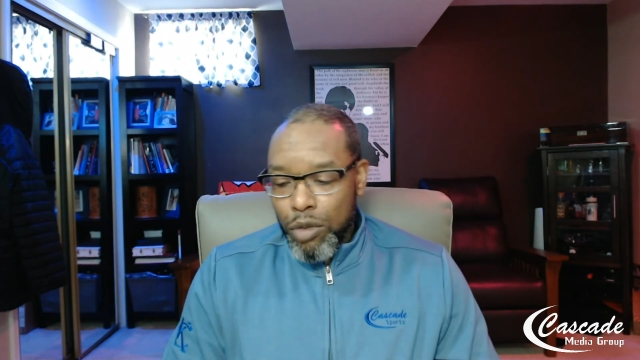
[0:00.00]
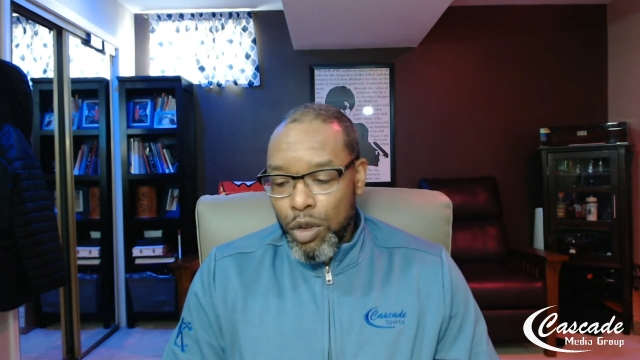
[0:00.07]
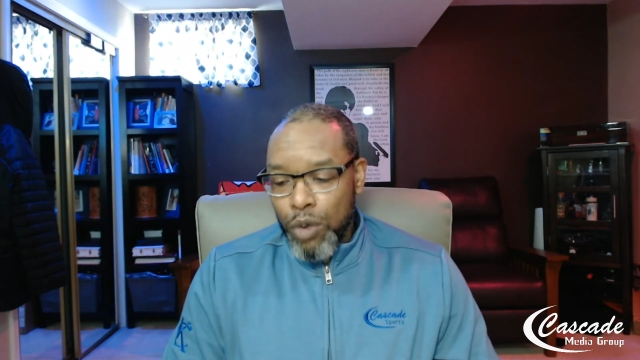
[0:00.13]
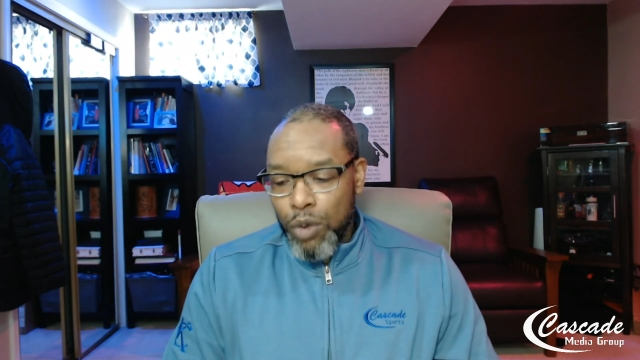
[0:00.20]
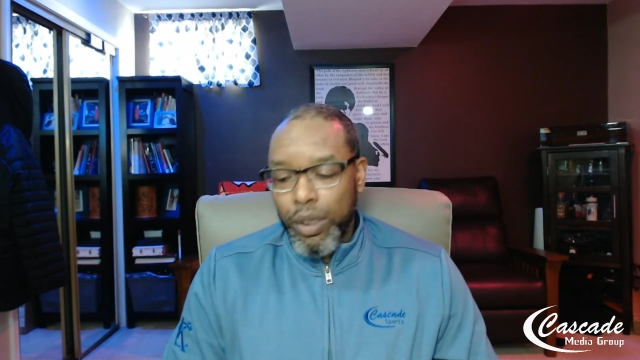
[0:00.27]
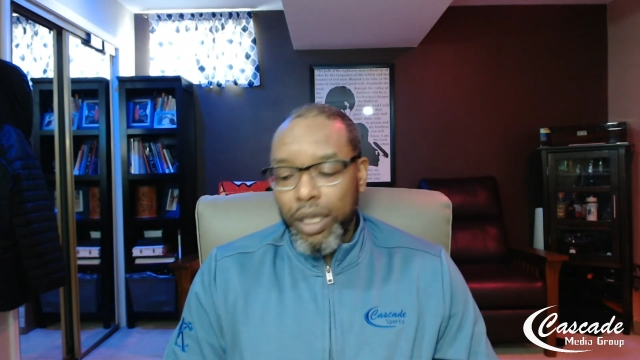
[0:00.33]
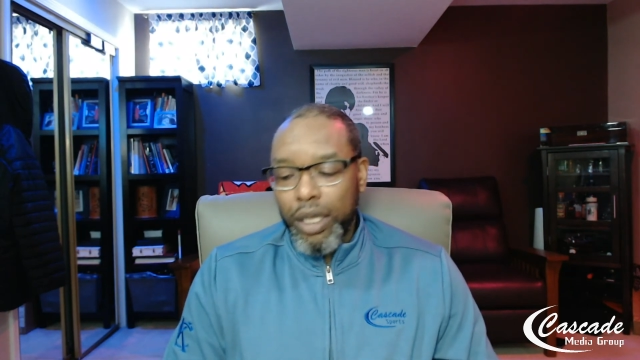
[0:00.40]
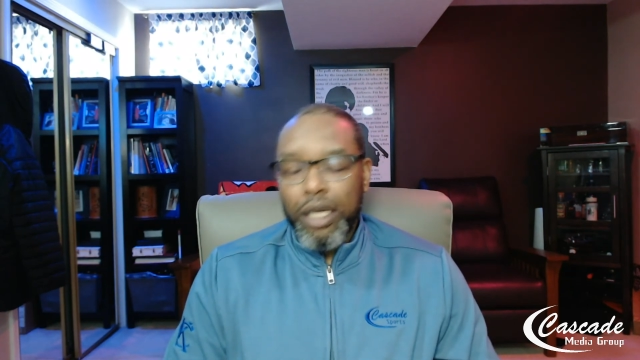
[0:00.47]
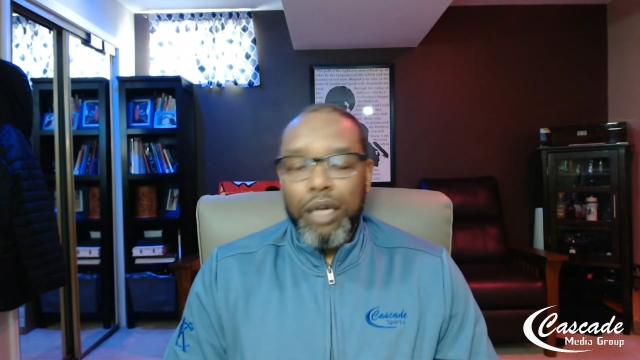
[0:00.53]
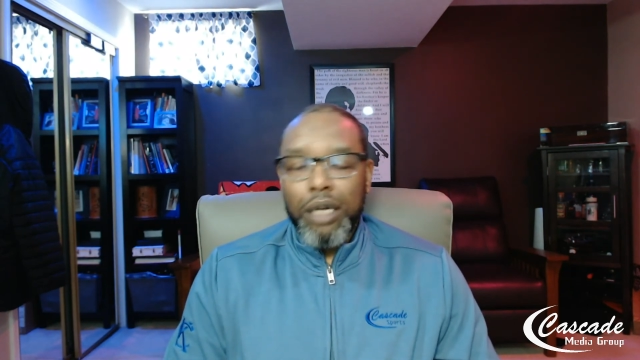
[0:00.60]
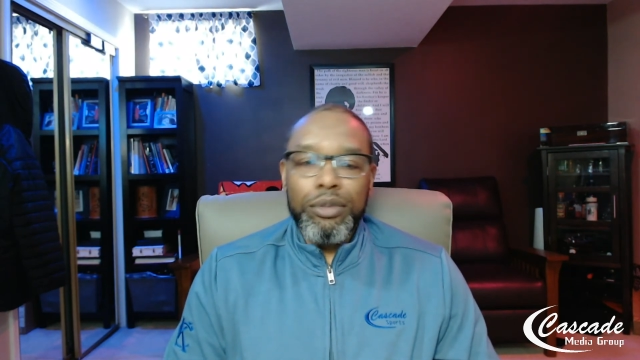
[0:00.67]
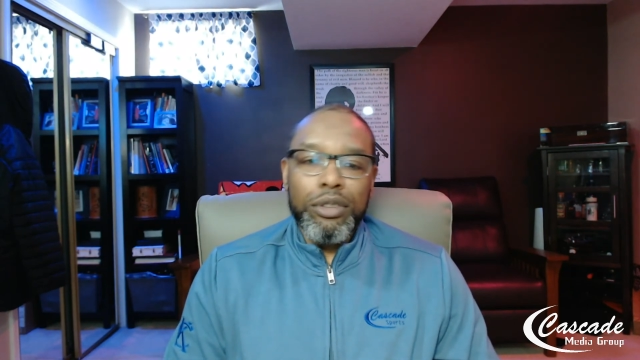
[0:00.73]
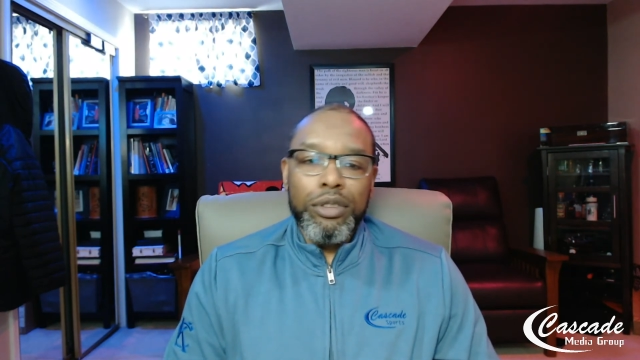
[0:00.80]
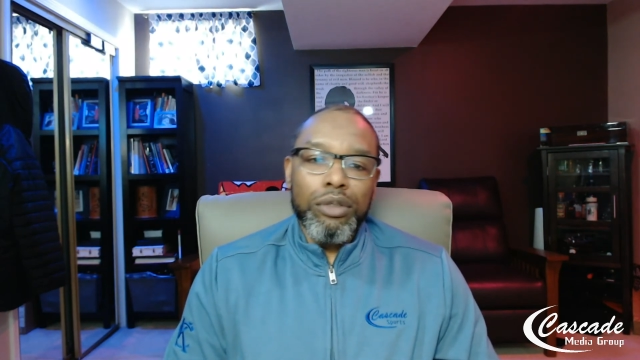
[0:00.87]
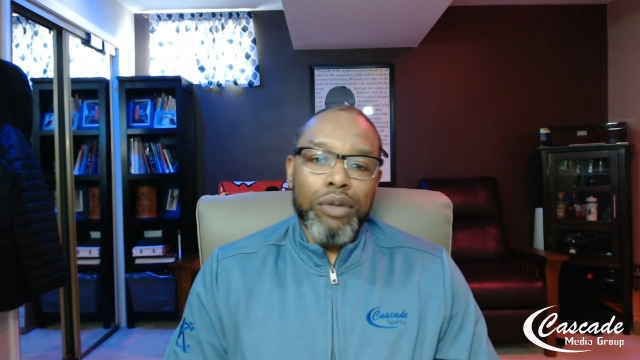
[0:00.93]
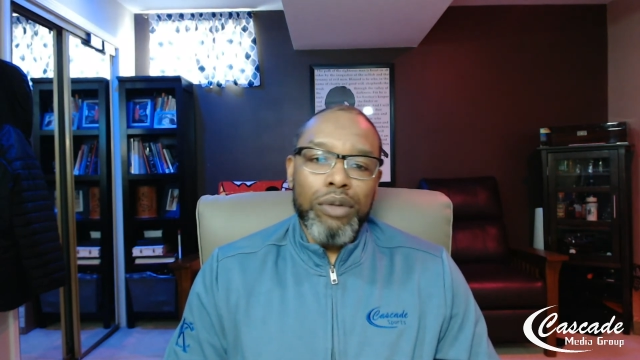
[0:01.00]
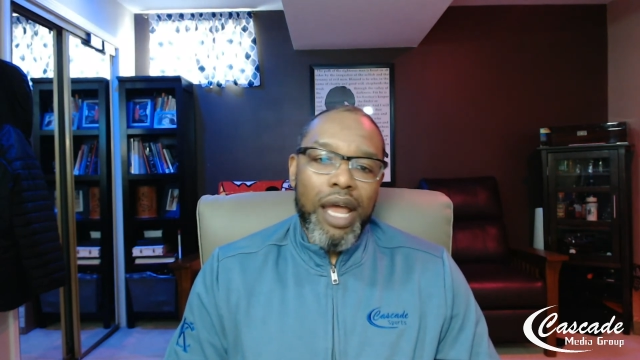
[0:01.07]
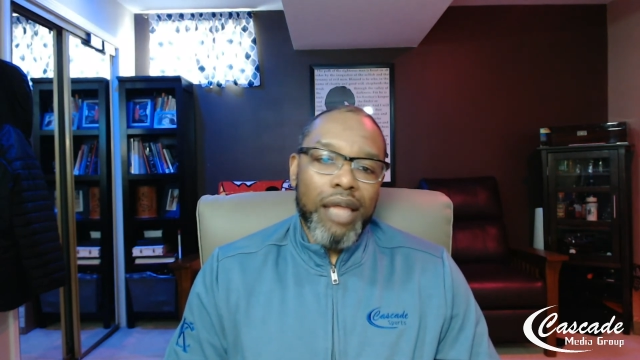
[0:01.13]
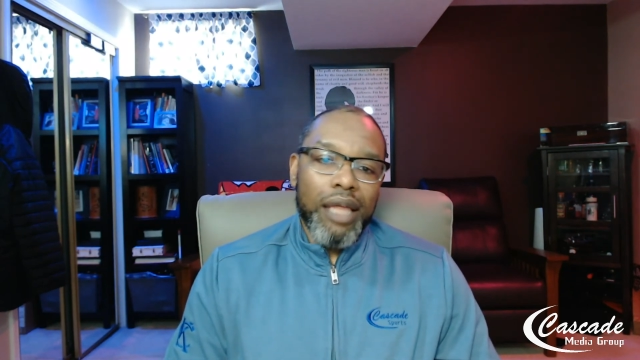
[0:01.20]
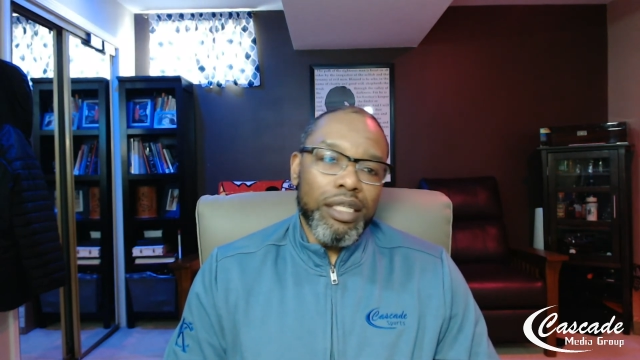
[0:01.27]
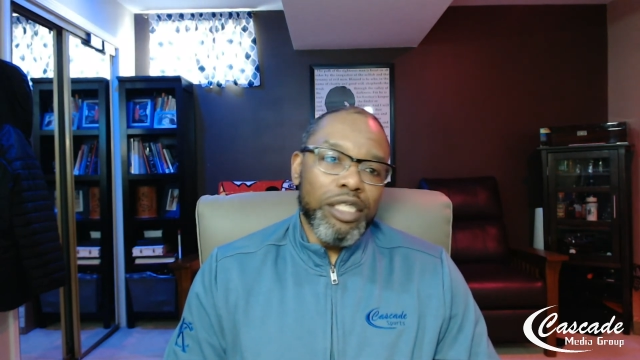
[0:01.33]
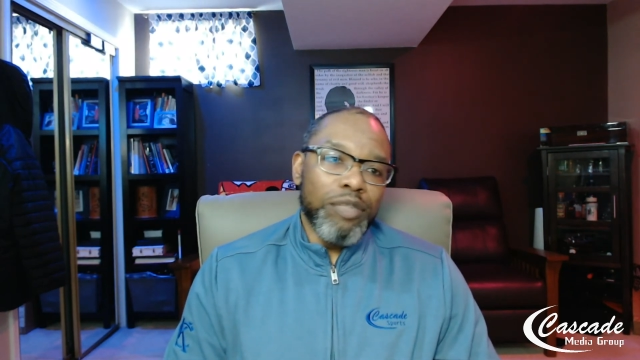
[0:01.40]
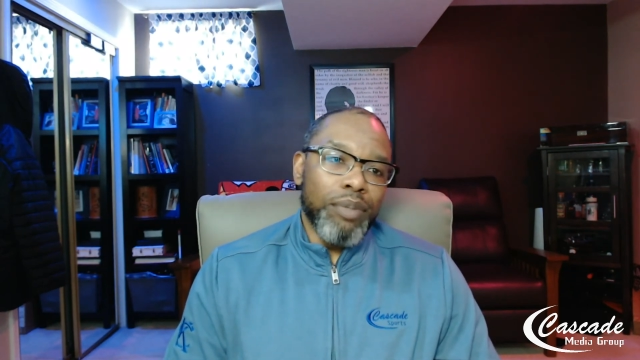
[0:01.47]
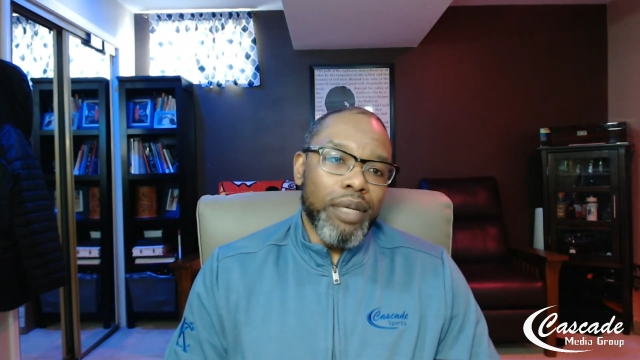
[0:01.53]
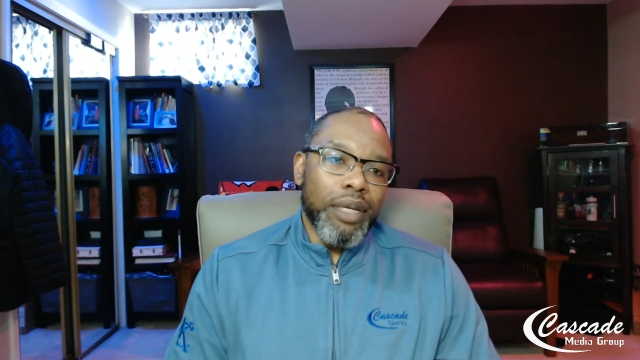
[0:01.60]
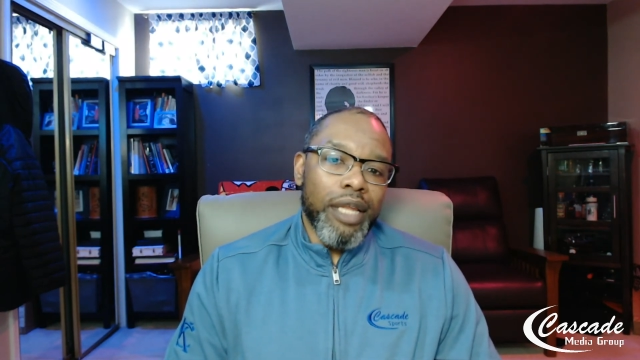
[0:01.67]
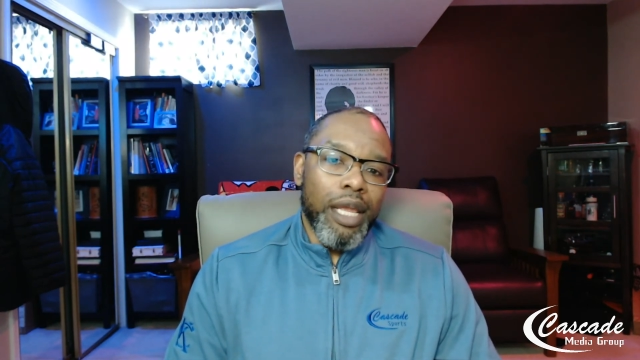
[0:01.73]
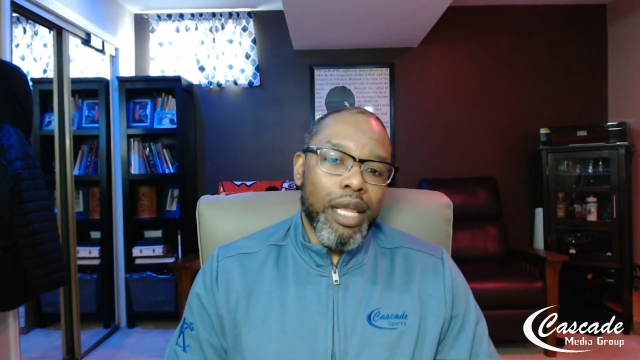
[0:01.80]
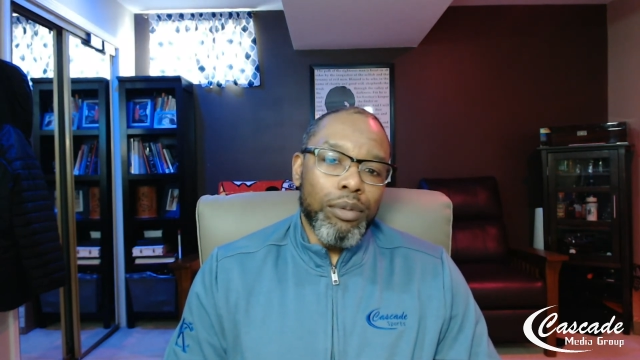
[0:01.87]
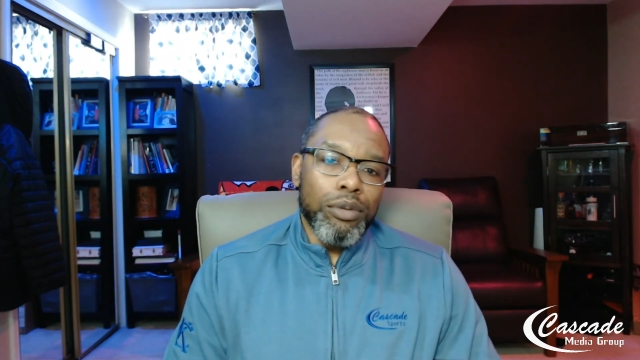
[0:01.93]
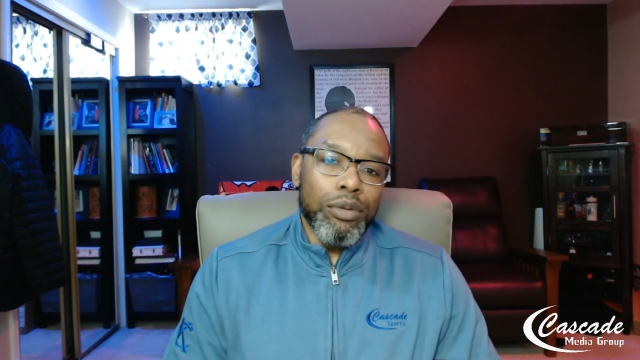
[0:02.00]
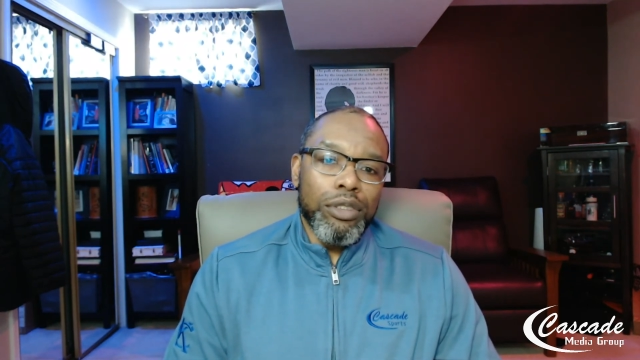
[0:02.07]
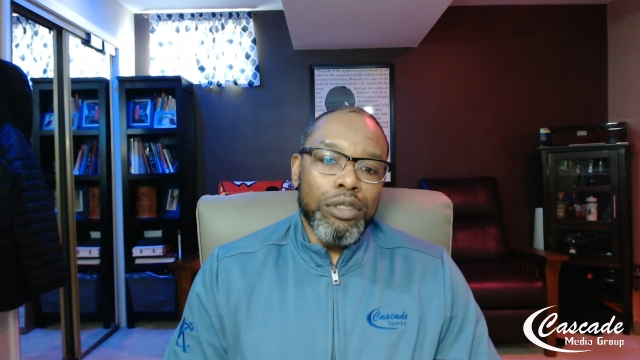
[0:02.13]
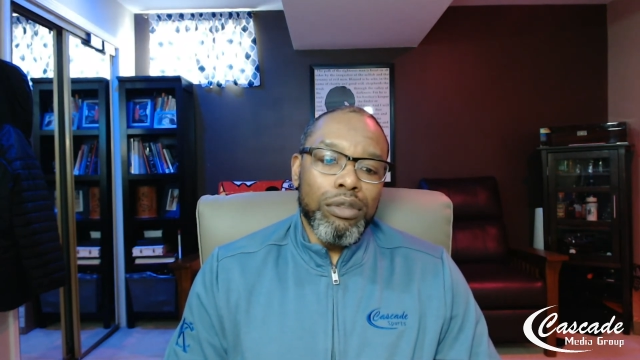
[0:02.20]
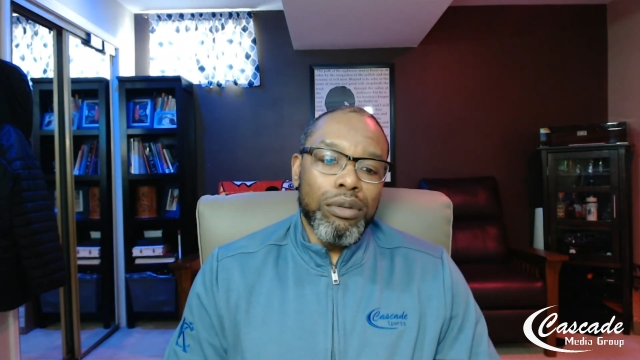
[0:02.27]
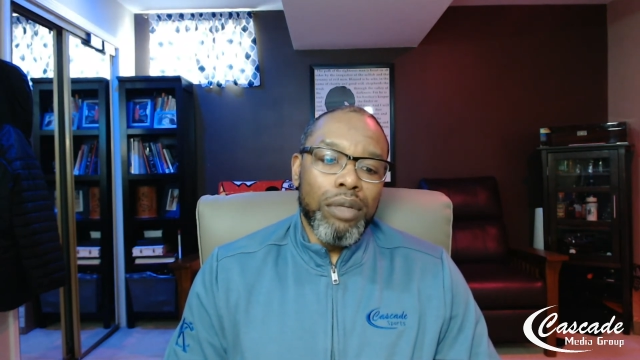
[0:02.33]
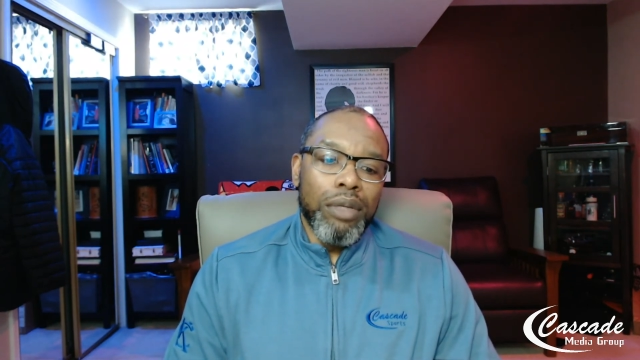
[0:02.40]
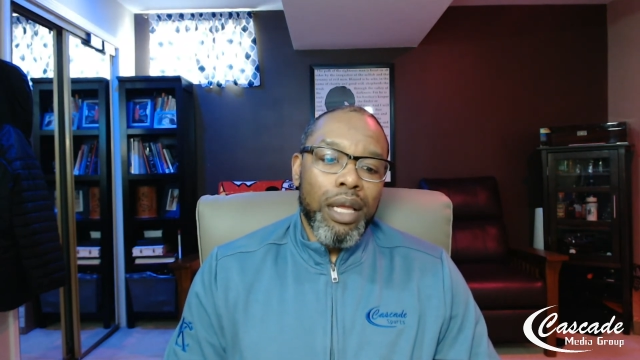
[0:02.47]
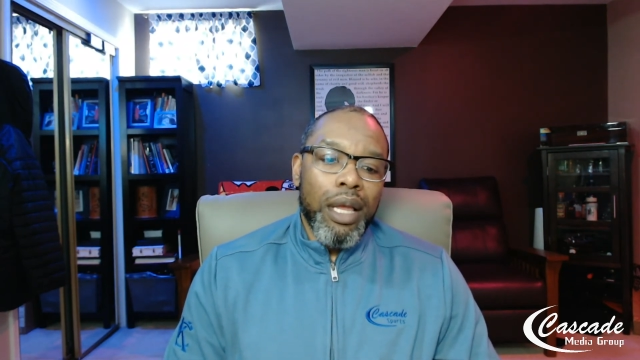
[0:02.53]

when it comes to athletes being able to